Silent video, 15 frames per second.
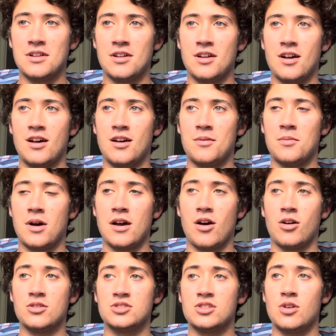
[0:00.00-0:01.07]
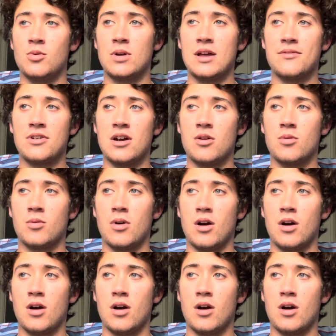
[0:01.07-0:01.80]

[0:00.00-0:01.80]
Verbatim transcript: Um, I also, whenever I,